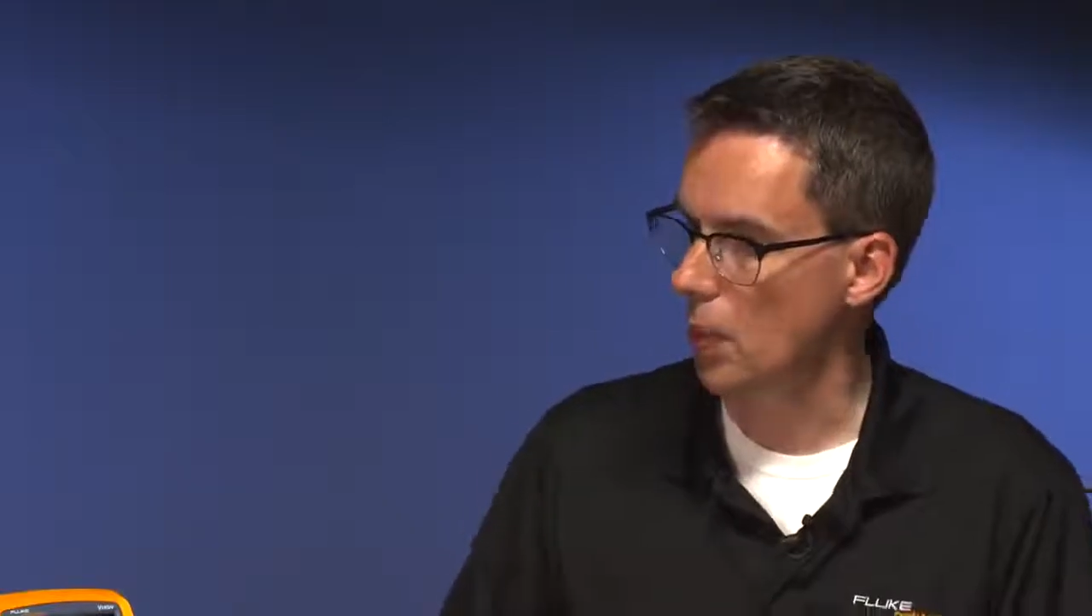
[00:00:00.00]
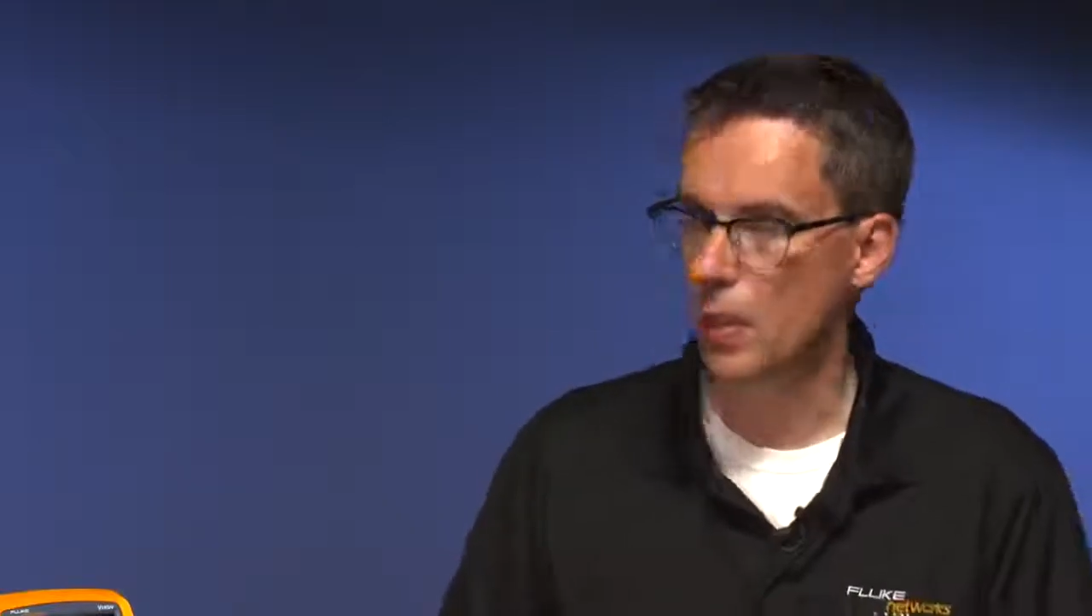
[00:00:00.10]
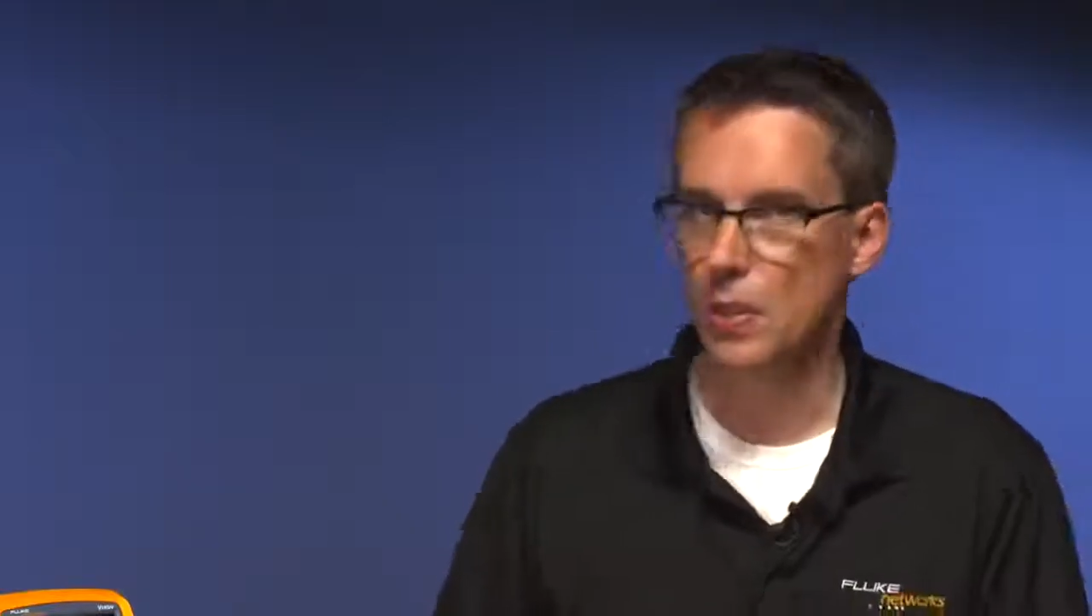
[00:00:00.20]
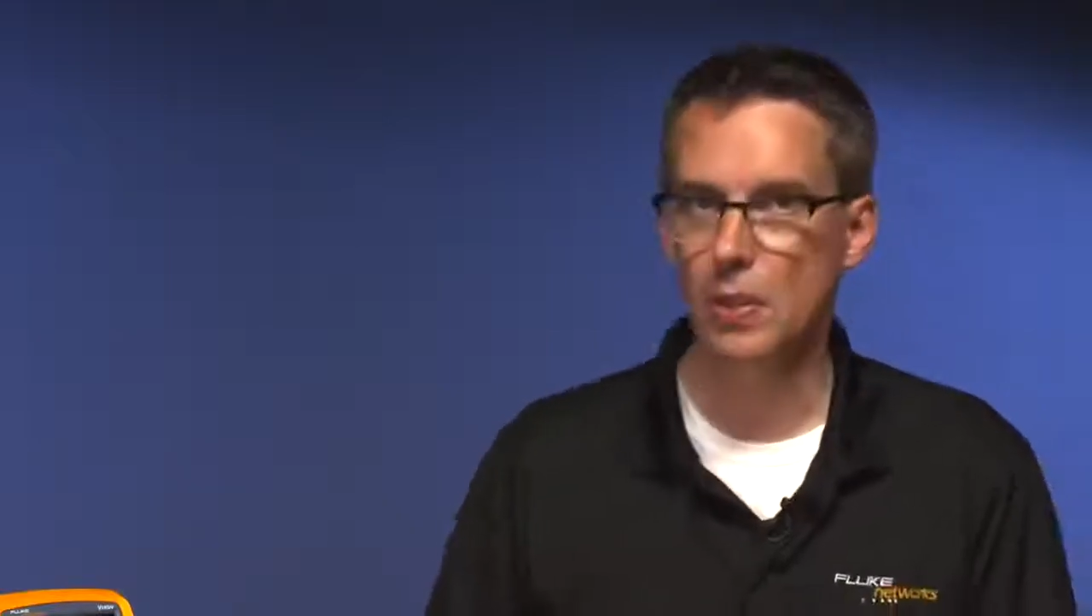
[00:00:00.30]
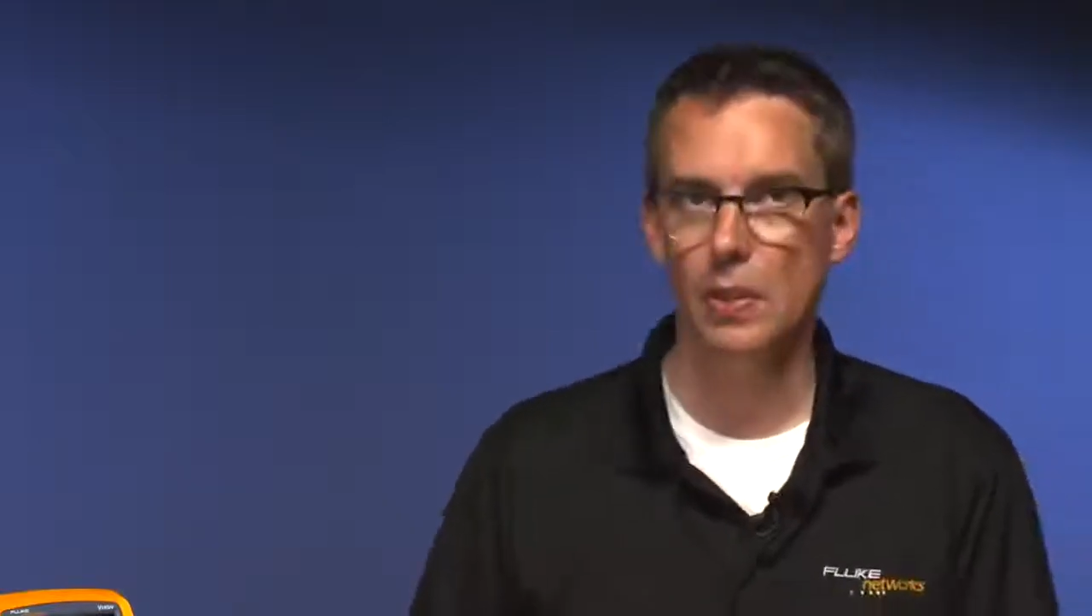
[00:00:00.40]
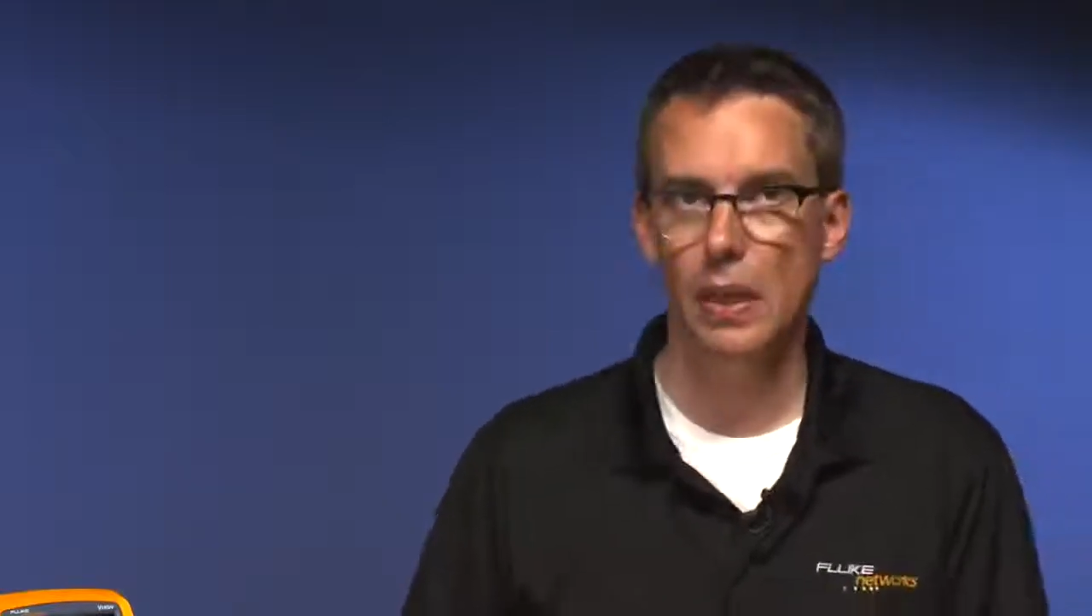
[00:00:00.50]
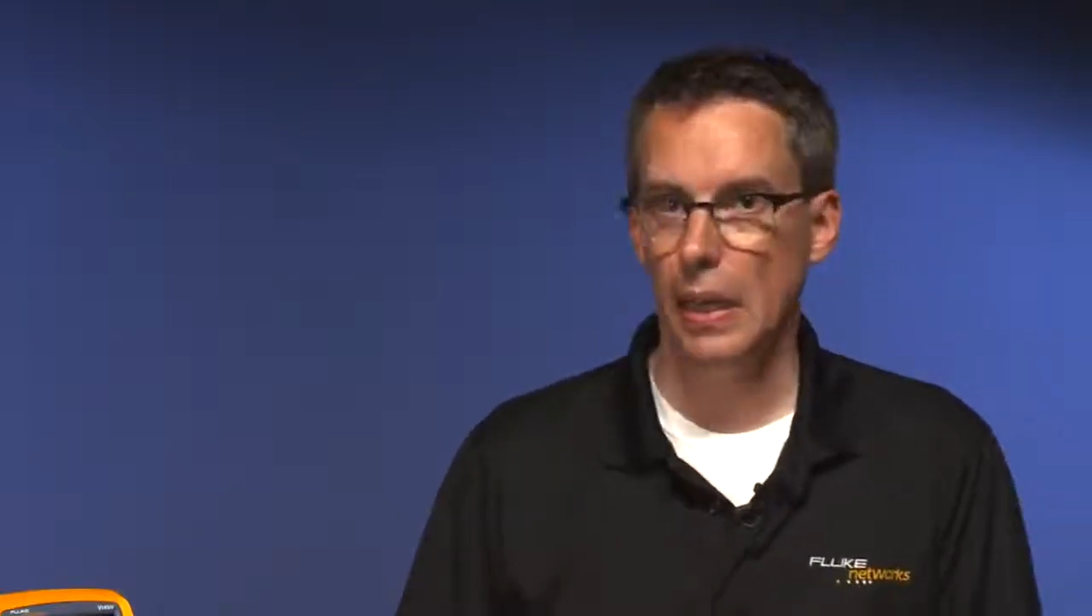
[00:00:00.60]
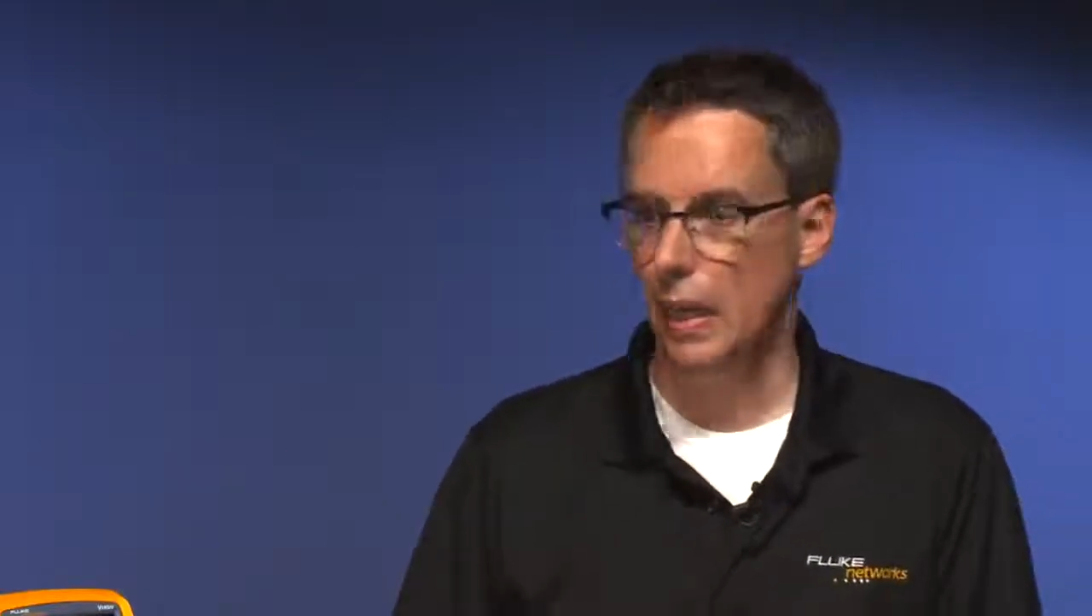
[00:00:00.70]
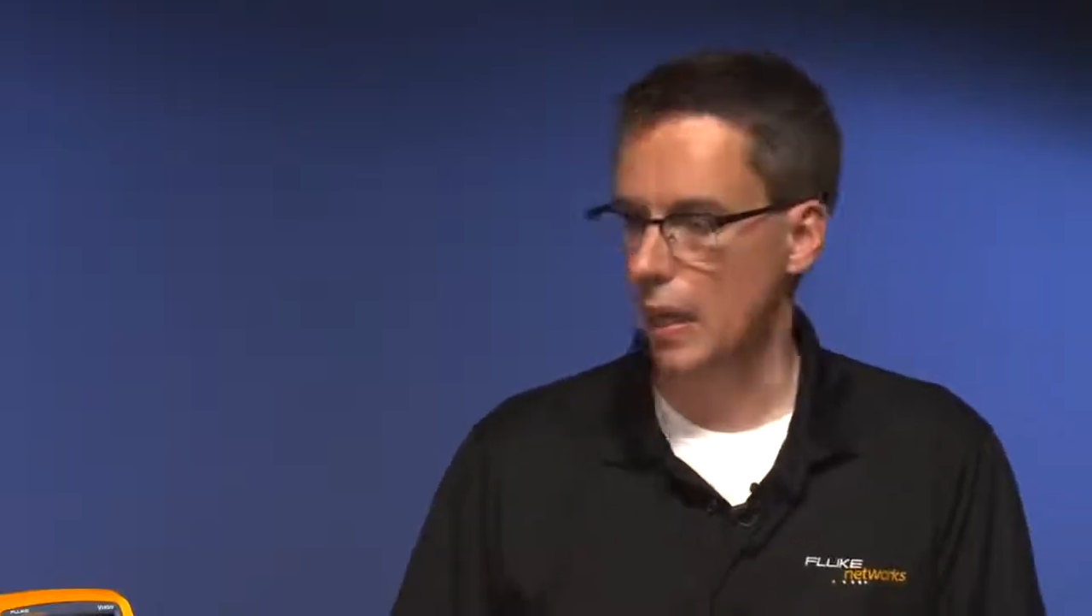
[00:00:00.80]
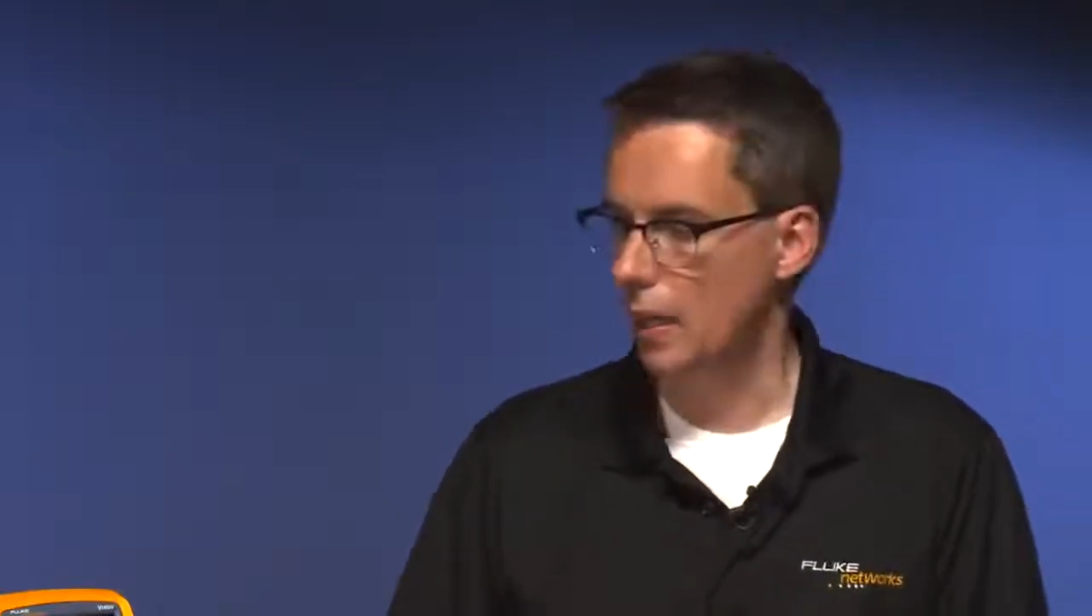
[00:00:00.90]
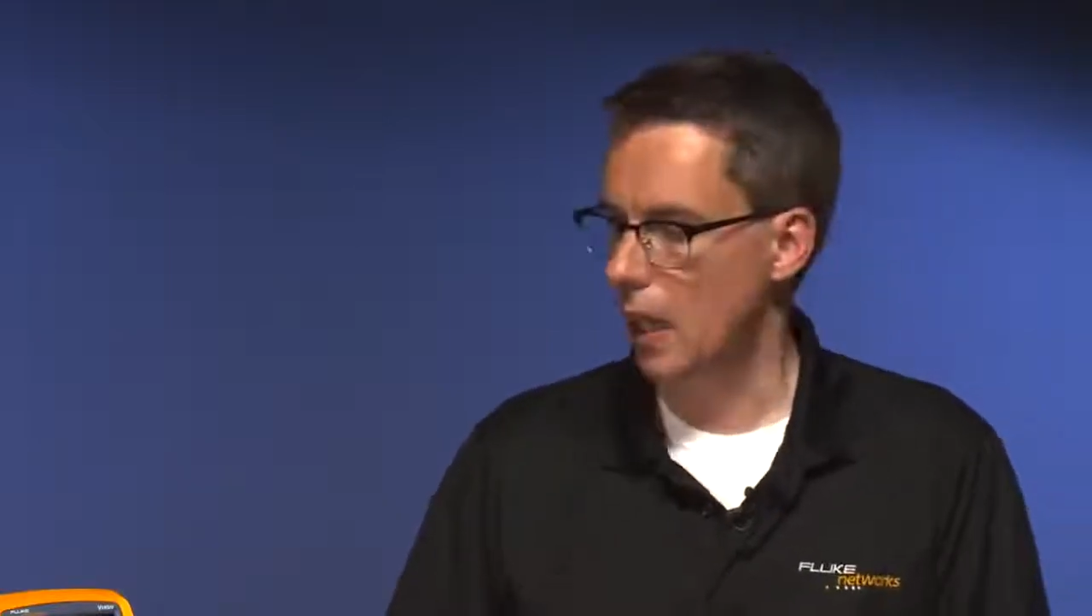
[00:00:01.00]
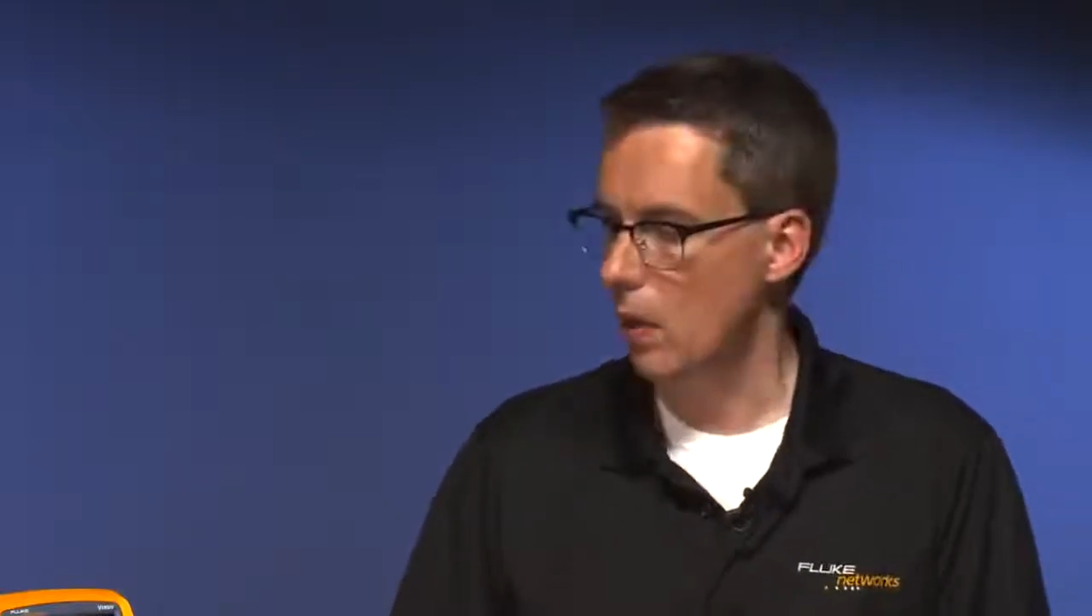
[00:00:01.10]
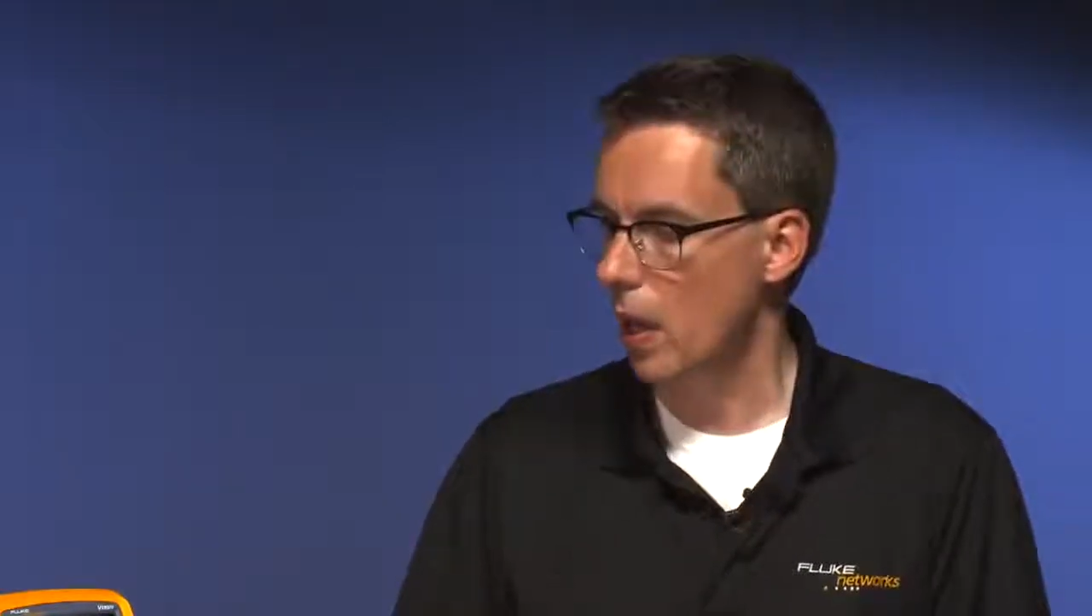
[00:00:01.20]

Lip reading: this. And now